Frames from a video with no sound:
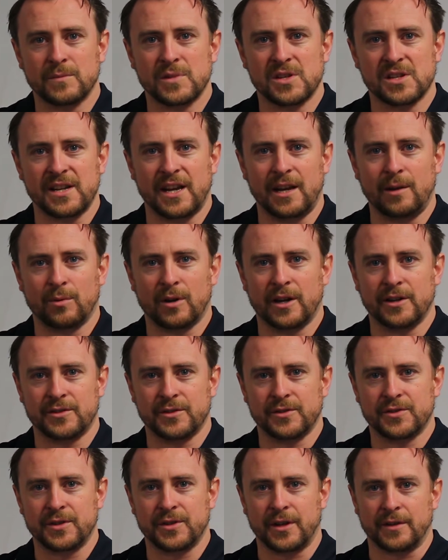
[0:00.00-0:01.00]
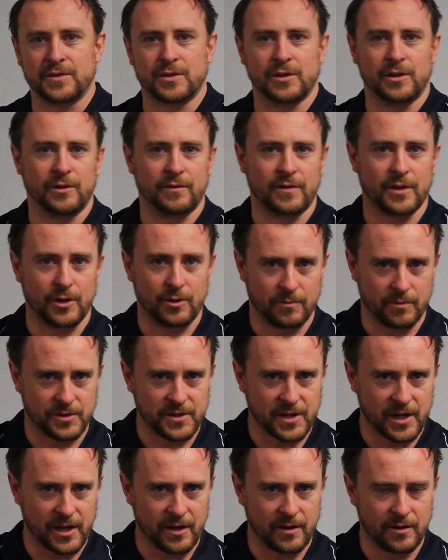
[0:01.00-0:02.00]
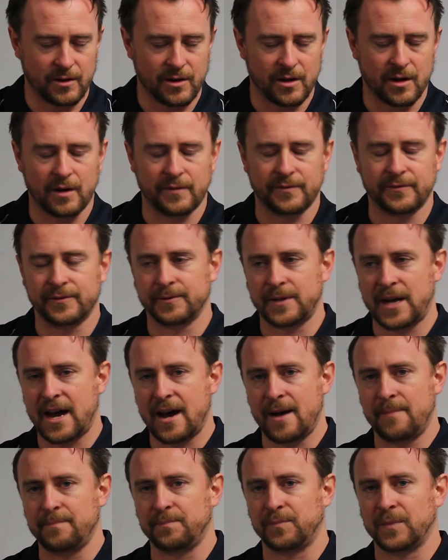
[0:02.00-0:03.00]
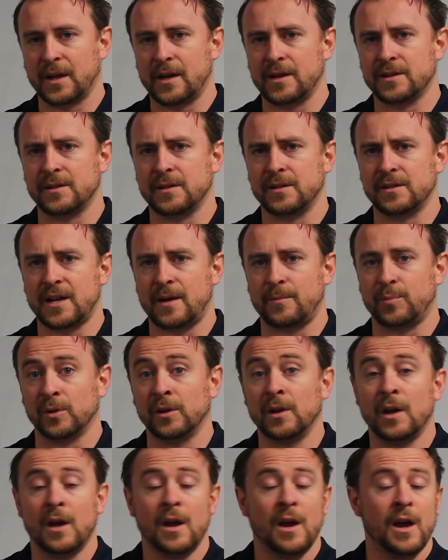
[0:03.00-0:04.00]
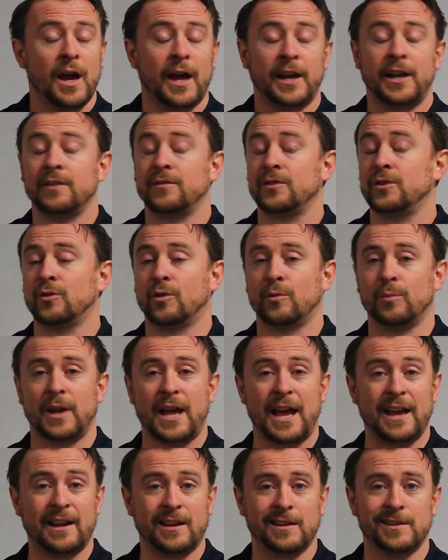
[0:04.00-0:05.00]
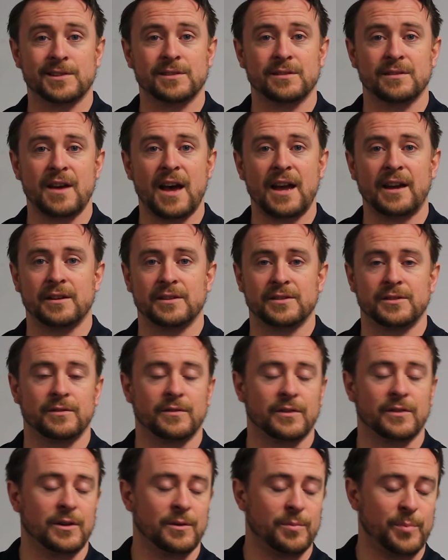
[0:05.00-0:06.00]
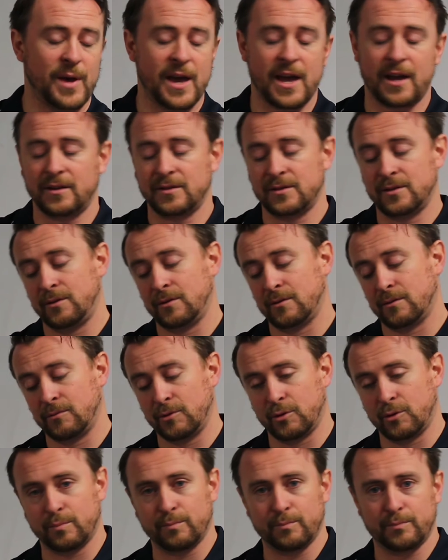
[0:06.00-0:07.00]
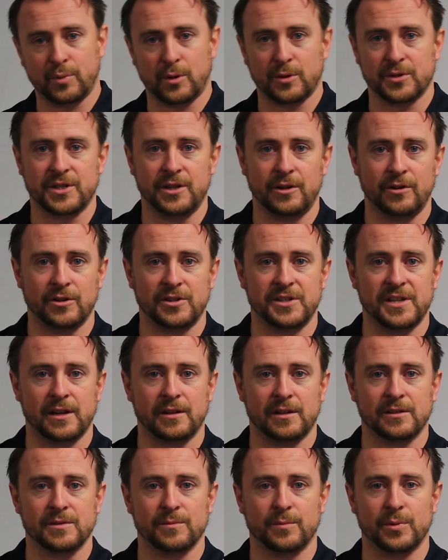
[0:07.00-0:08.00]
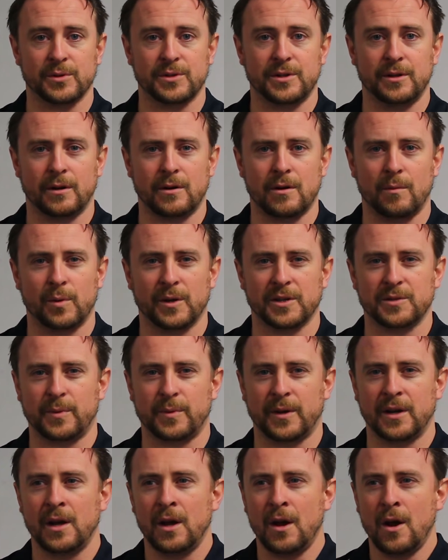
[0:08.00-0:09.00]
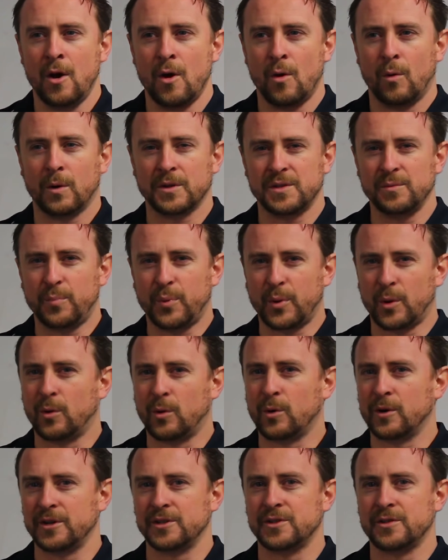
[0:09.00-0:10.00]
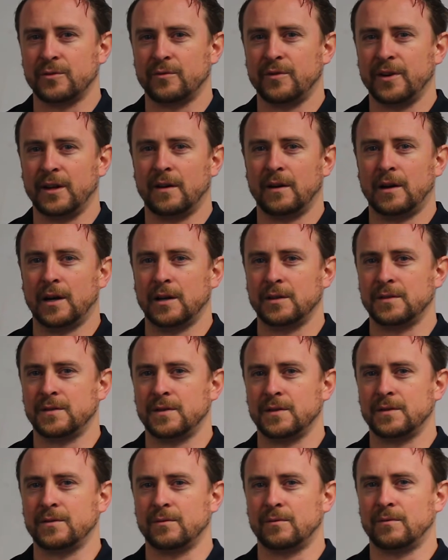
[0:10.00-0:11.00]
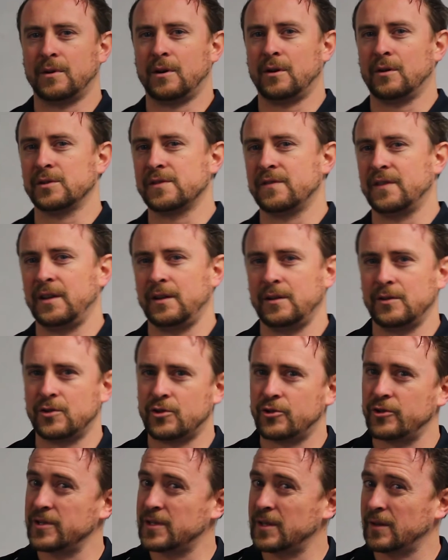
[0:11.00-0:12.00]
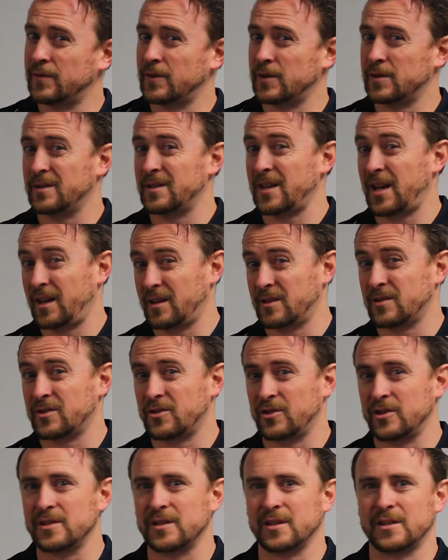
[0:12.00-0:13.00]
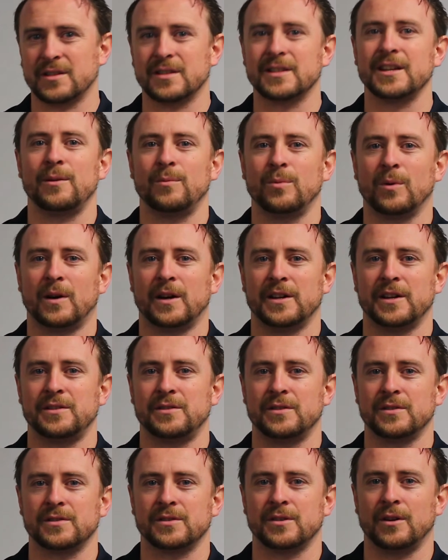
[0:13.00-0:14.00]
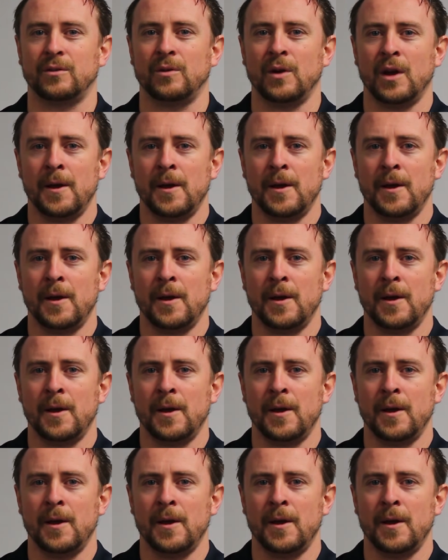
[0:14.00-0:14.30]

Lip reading: stabilizer stuff. So you've got your rotator cuff, as an example, and you have your normal agonist antagonist. You've got your pecs and your posterior delts and posterior complex. But what's important to realize is the roles of the intrinsic versus extrinsic stabilizers. So